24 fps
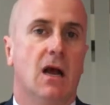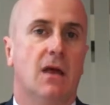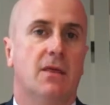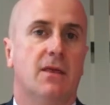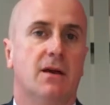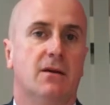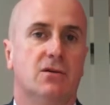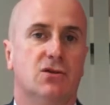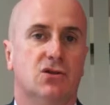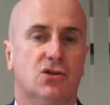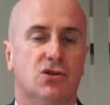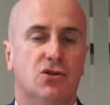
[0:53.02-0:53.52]

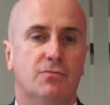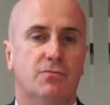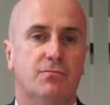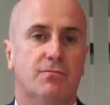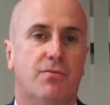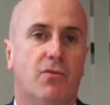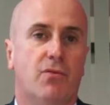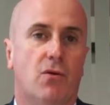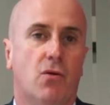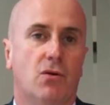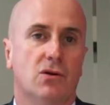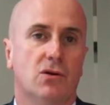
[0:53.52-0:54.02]
There are two
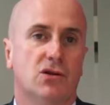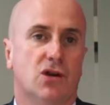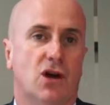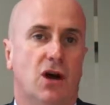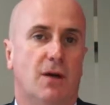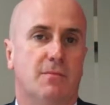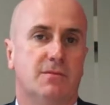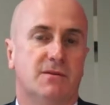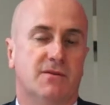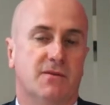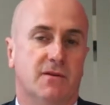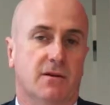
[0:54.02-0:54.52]
broad
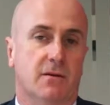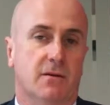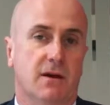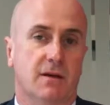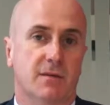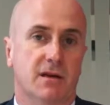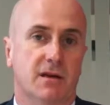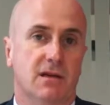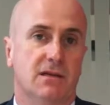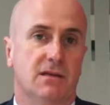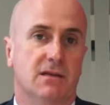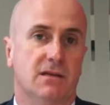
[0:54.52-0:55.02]
types of
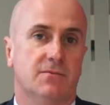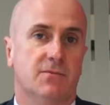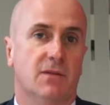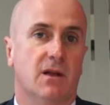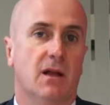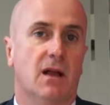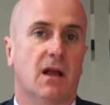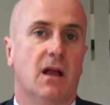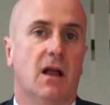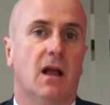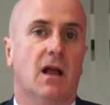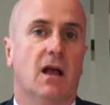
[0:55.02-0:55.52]
agreements,
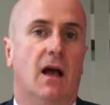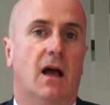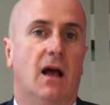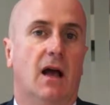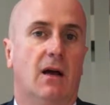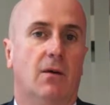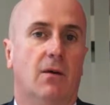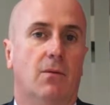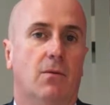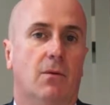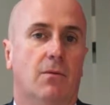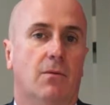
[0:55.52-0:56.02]

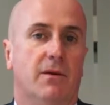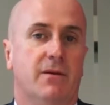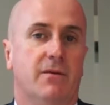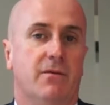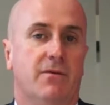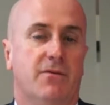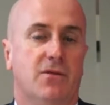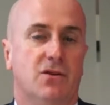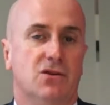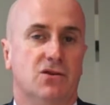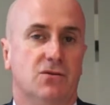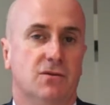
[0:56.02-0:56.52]
what we
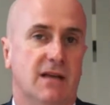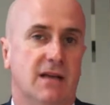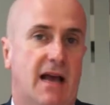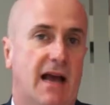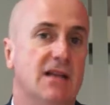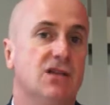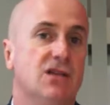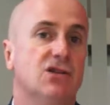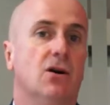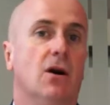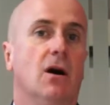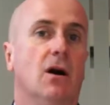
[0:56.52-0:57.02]
refer to as
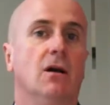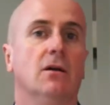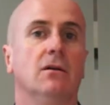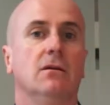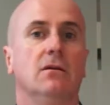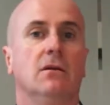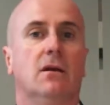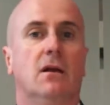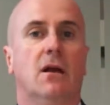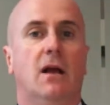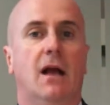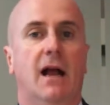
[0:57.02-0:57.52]
agile
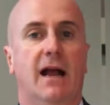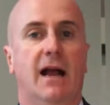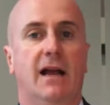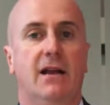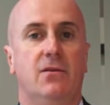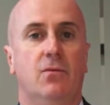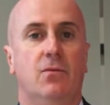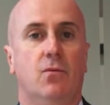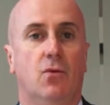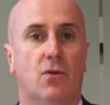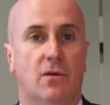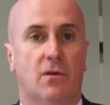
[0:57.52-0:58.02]

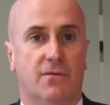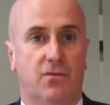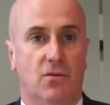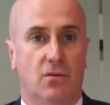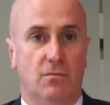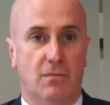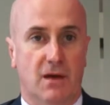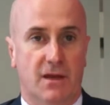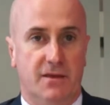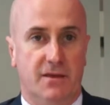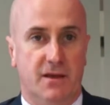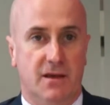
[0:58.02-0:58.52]
and
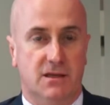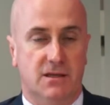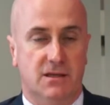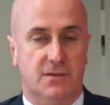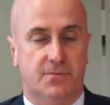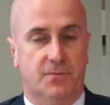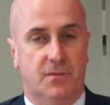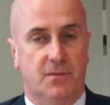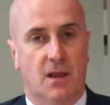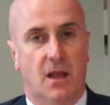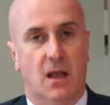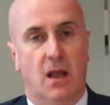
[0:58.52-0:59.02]
waterfall
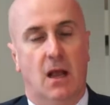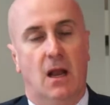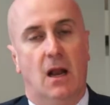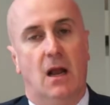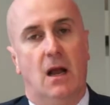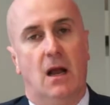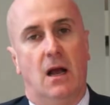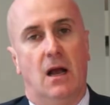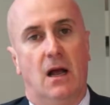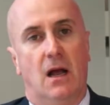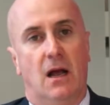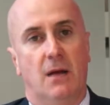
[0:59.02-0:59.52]
methods.
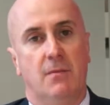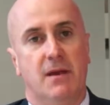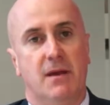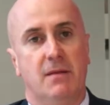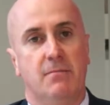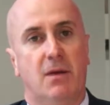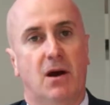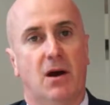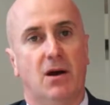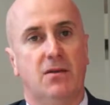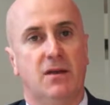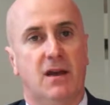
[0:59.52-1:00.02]

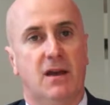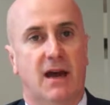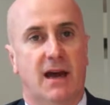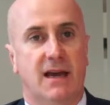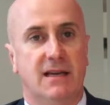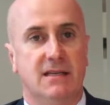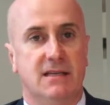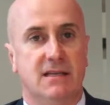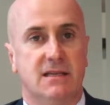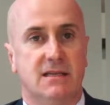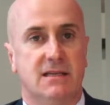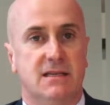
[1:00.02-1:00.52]
In both
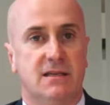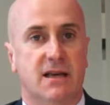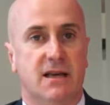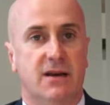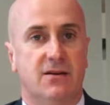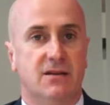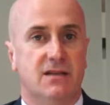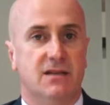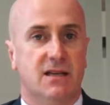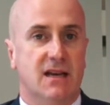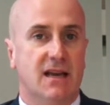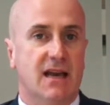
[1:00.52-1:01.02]
cases,
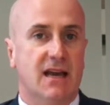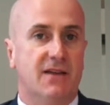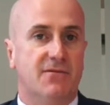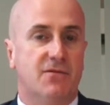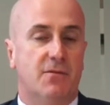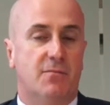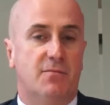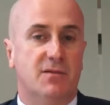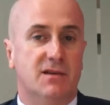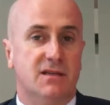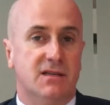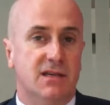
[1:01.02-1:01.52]
there is a need
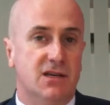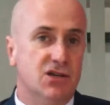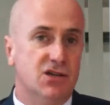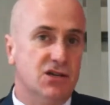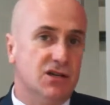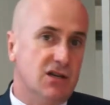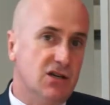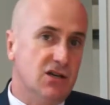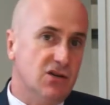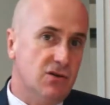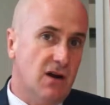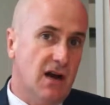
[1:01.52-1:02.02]
for
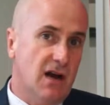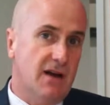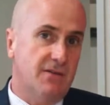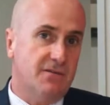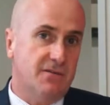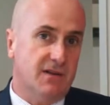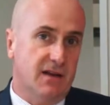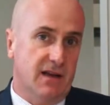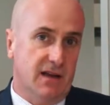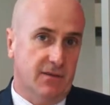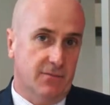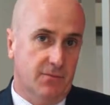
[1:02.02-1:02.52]
precision in
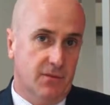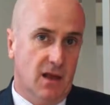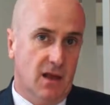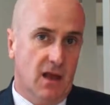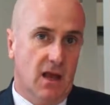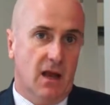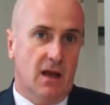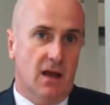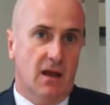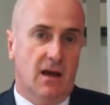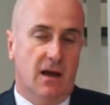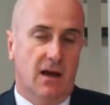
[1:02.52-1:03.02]
drafting
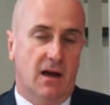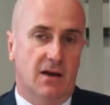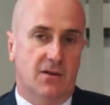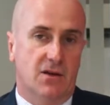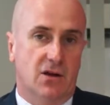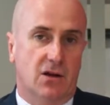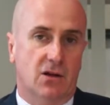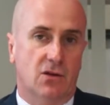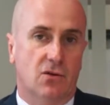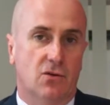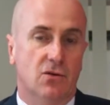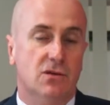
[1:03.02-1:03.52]

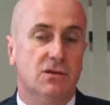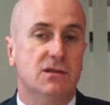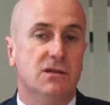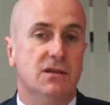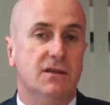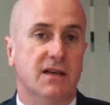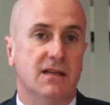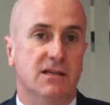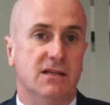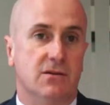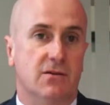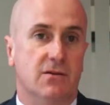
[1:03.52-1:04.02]
the clauses in these